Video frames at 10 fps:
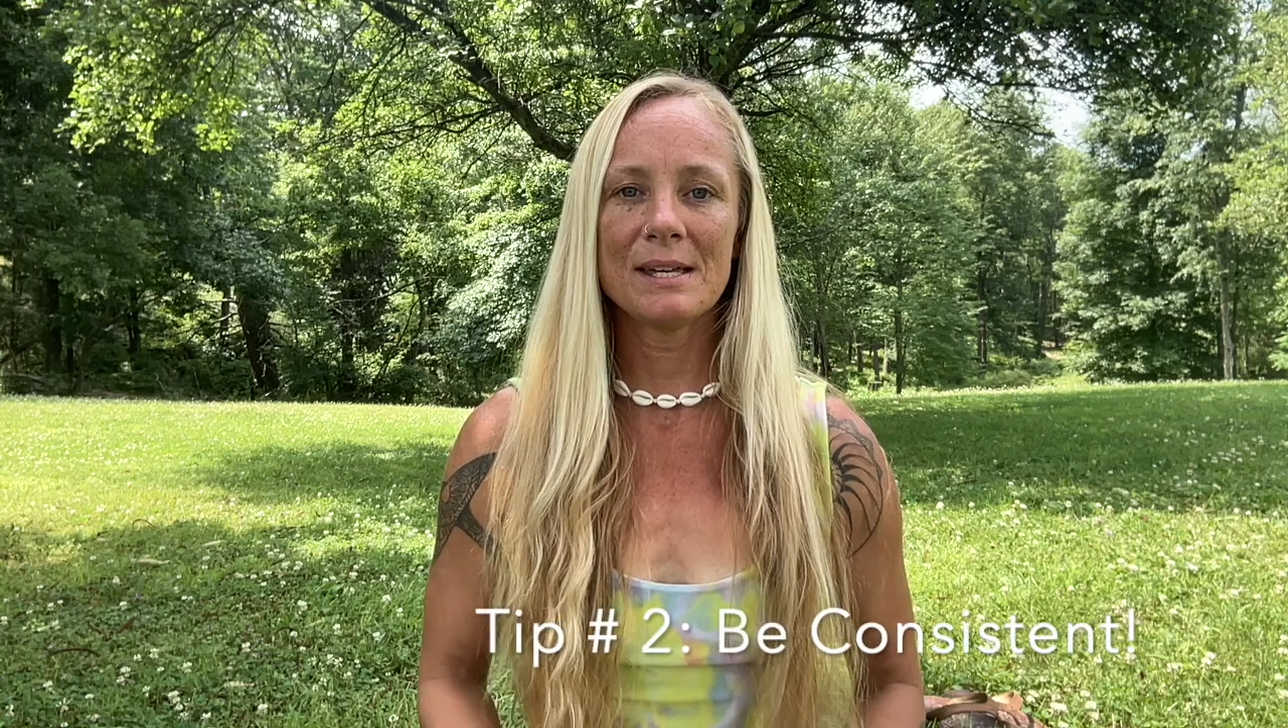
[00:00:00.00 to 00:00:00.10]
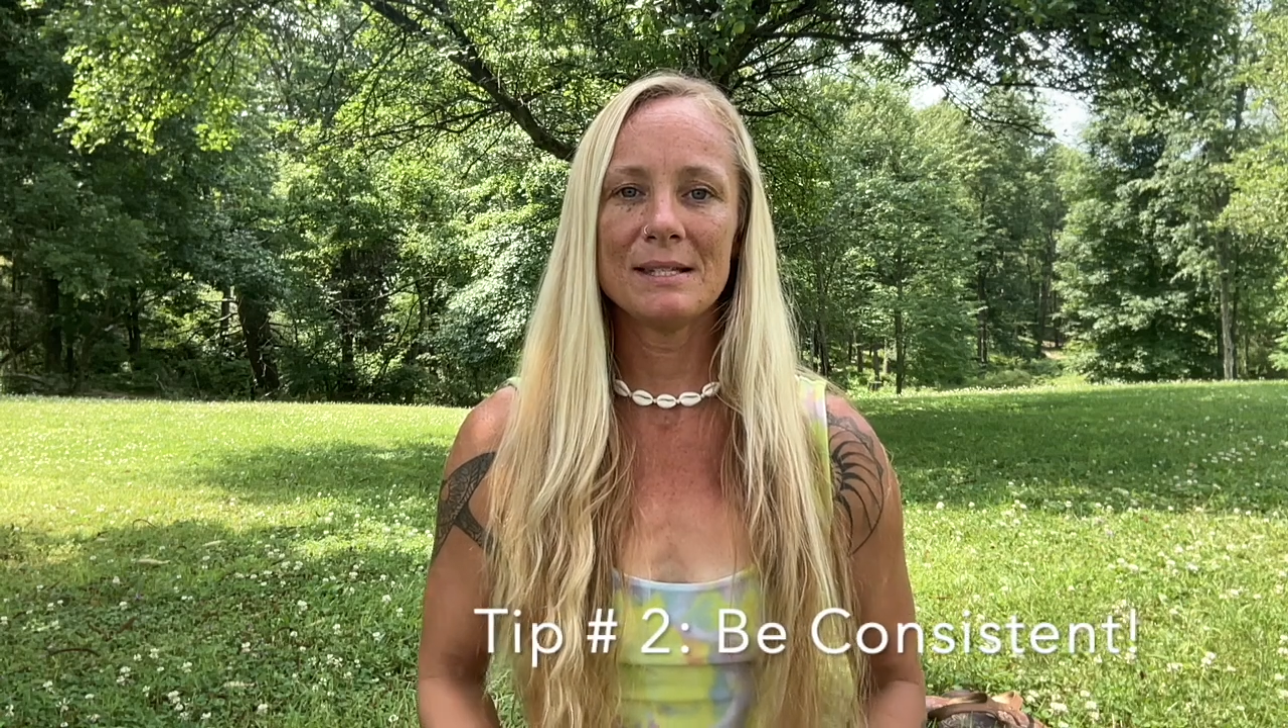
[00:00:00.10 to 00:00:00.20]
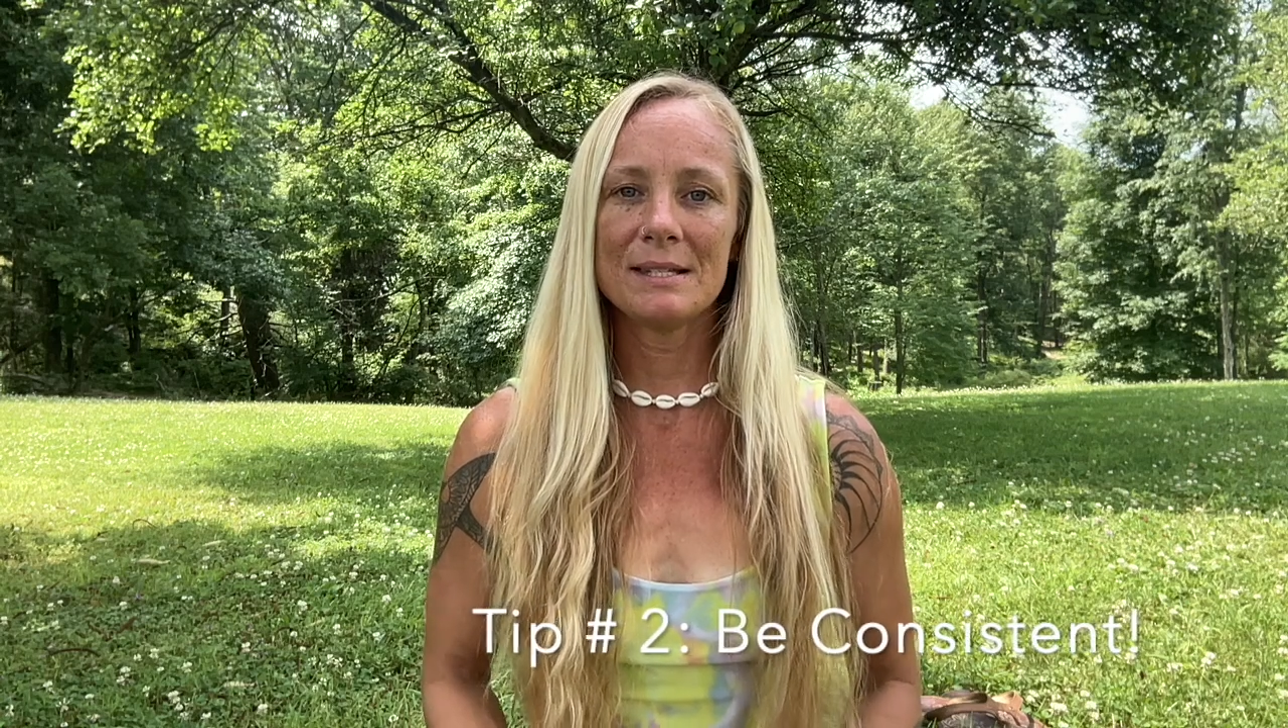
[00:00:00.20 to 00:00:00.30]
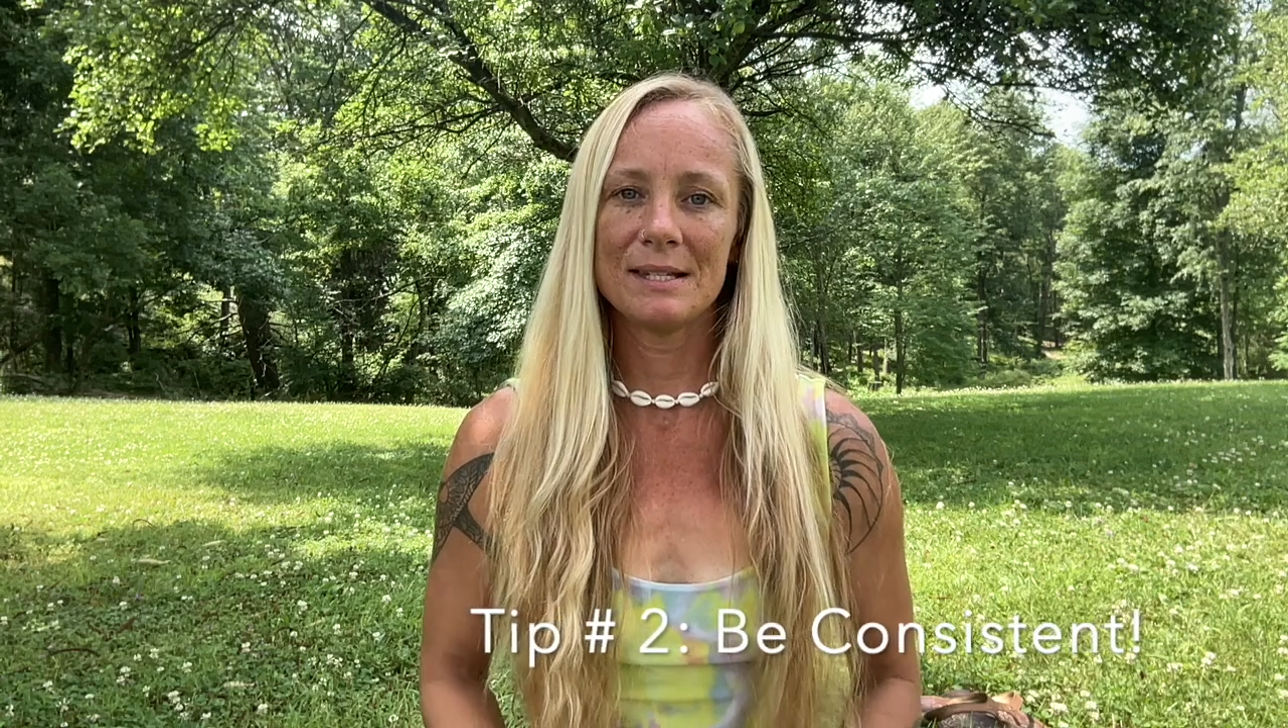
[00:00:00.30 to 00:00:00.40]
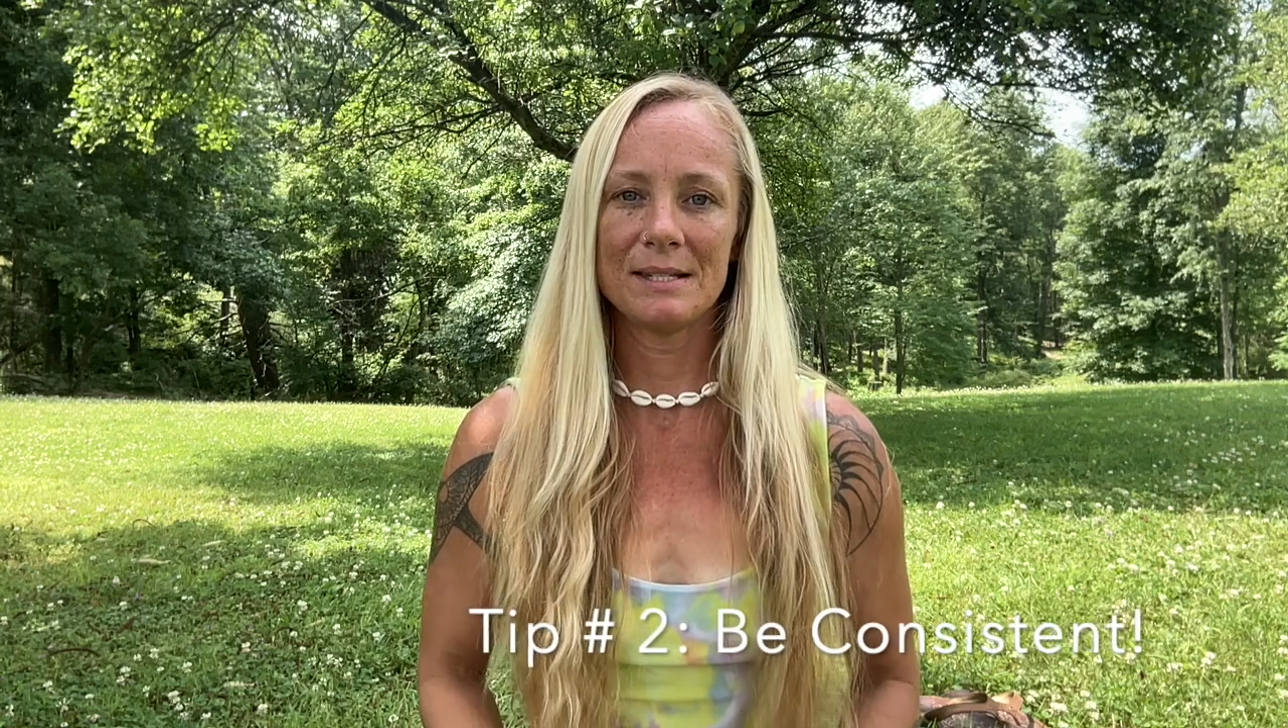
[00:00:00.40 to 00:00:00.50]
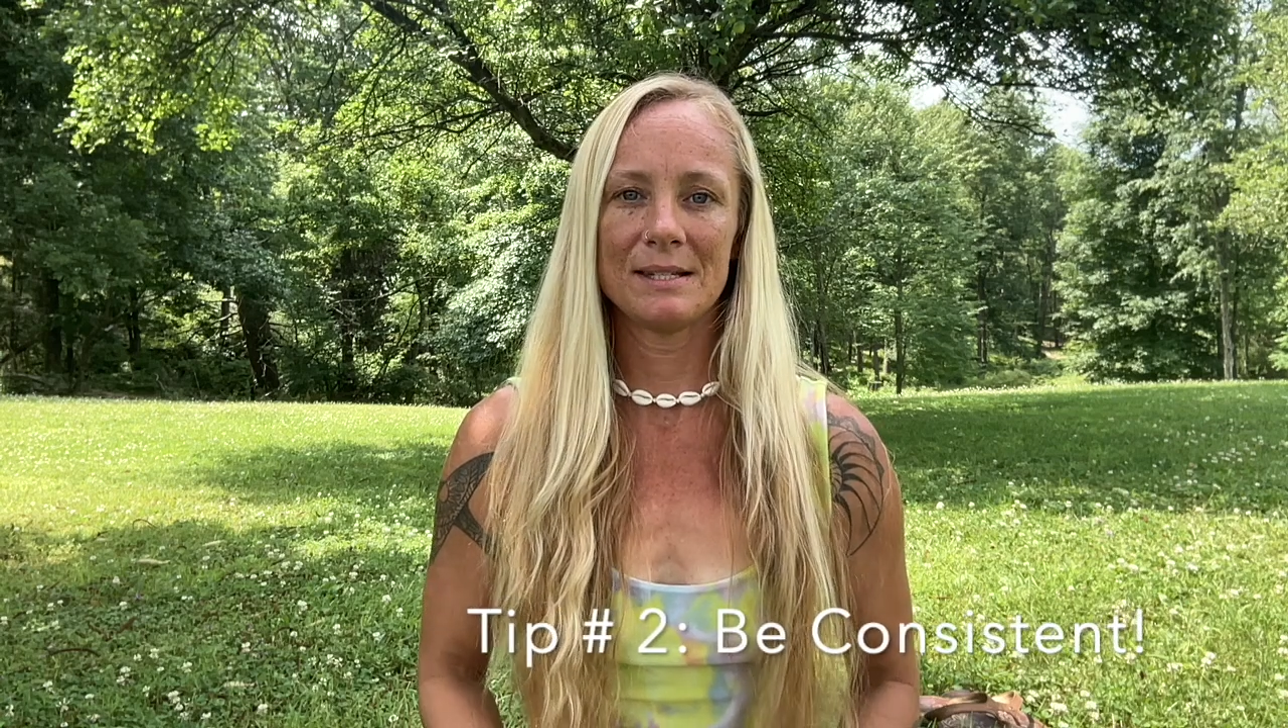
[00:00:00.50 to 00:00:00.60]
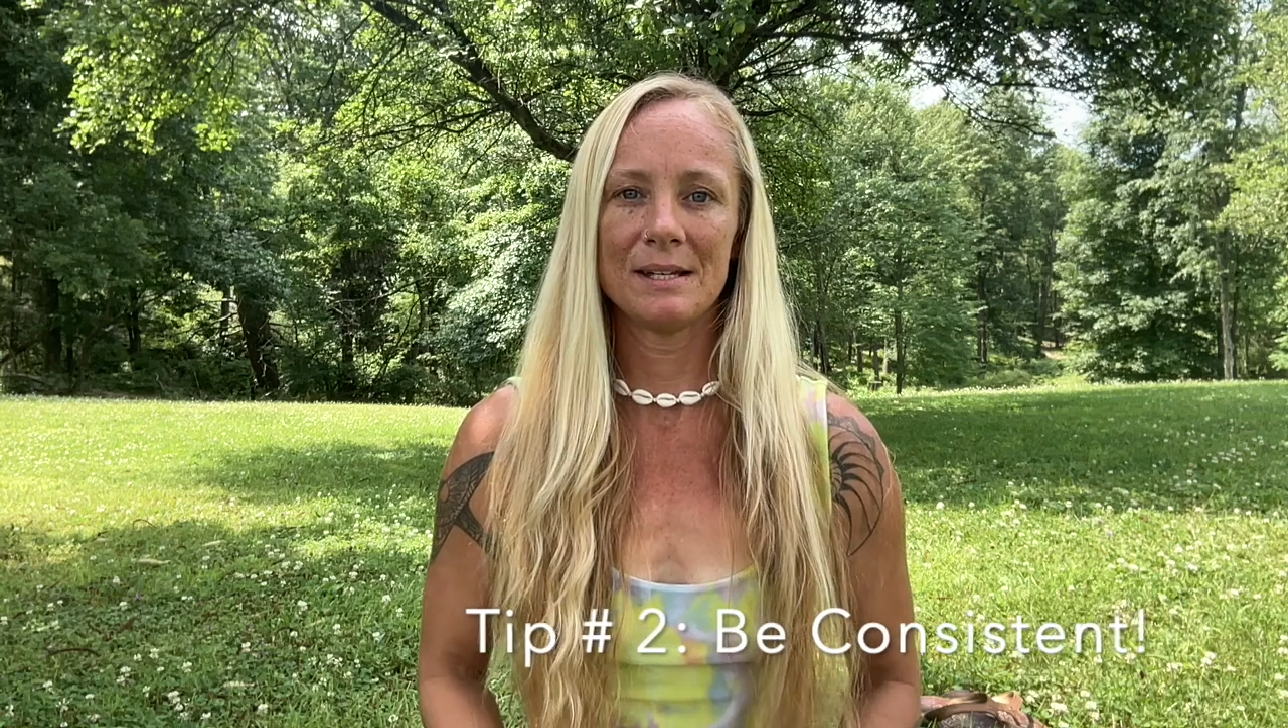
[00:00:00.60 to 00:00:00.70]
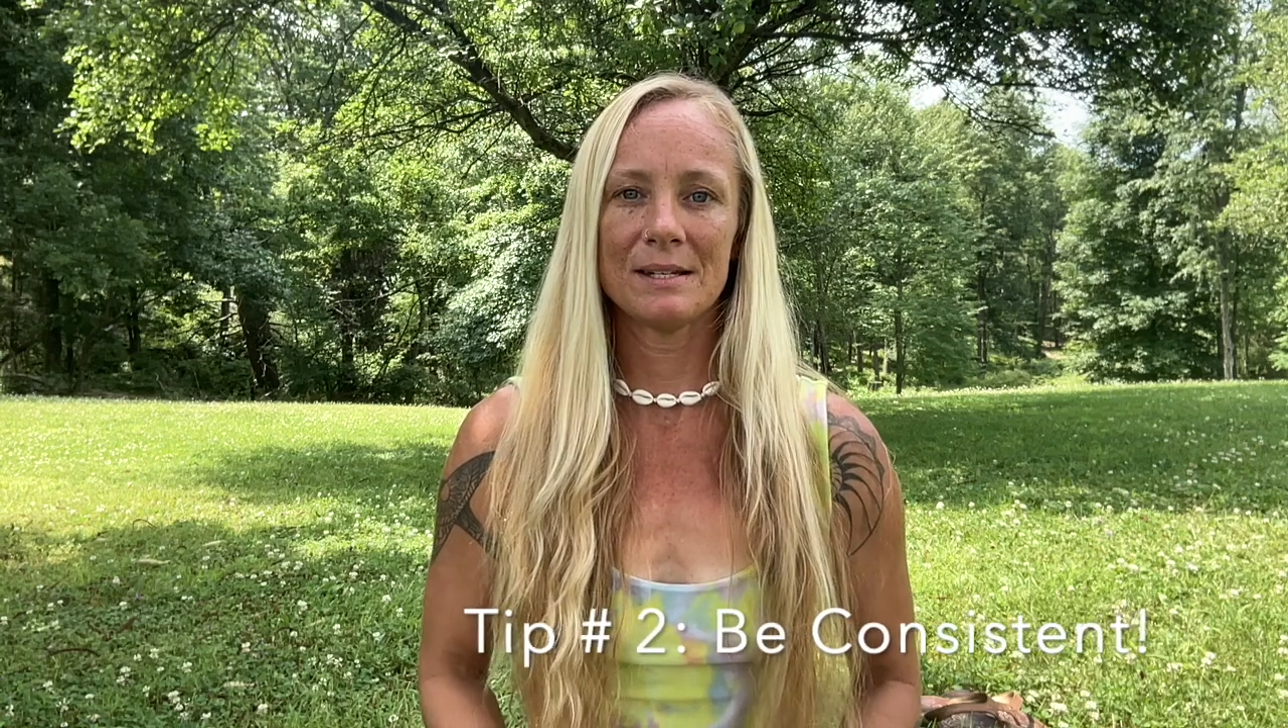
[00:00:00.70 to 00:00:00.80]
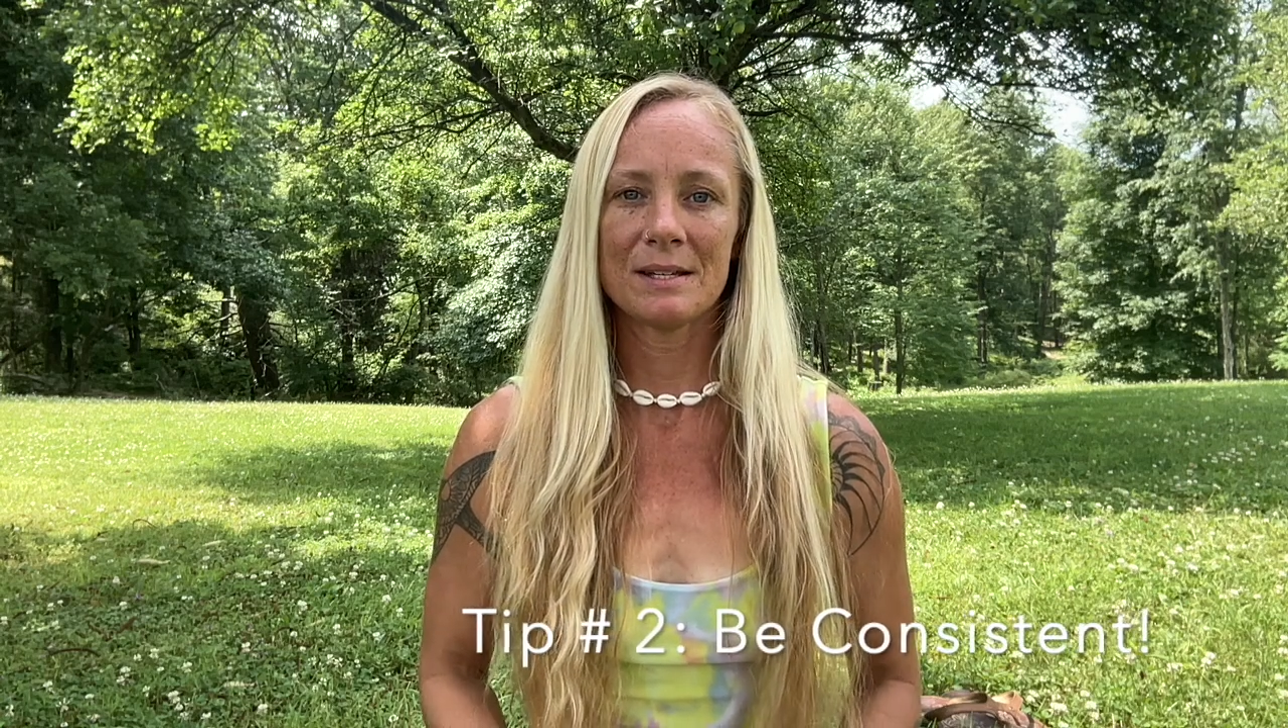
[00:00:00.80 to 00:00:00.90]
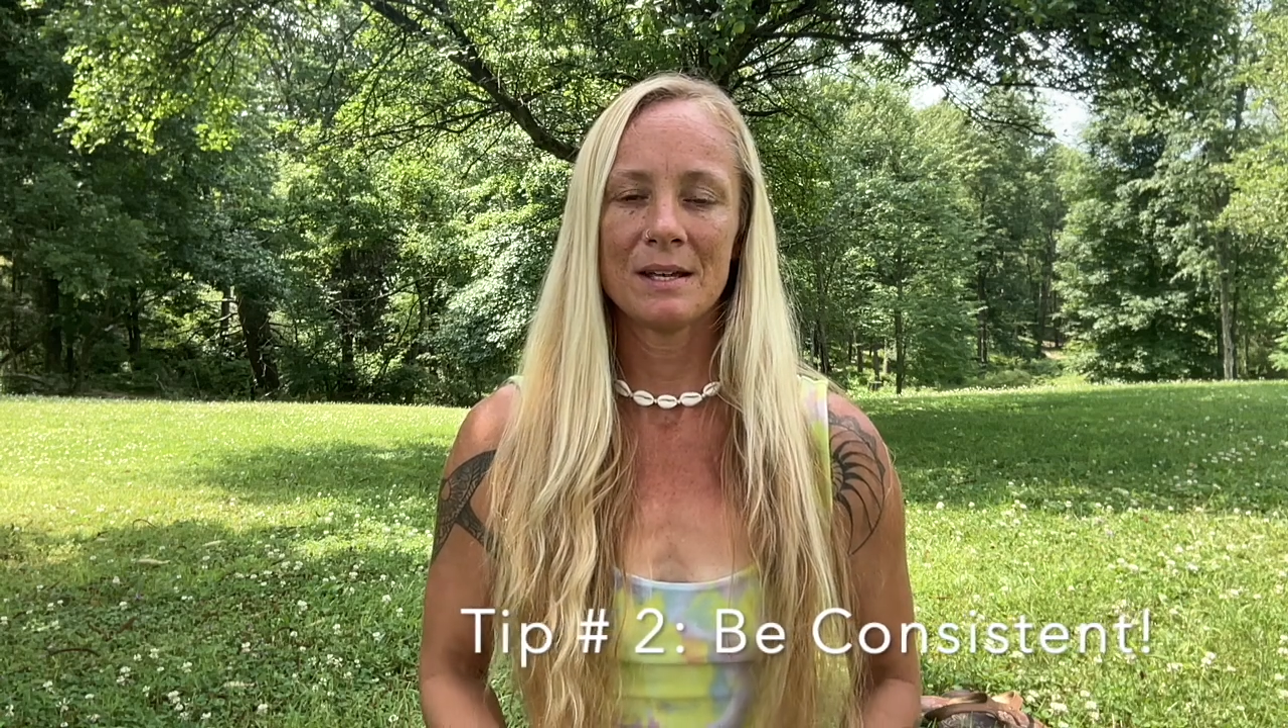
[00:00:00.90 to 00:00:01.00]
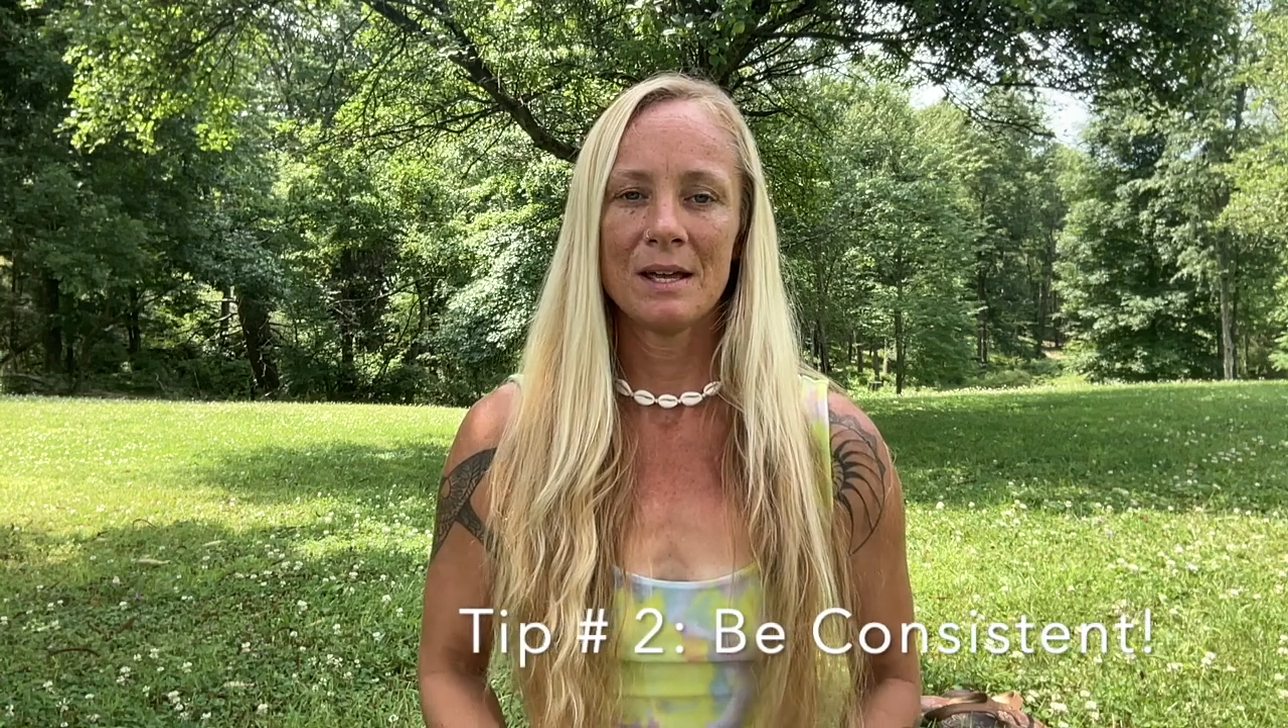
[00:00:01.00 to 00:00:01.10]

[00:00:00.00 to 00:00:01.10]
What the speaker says: consistent.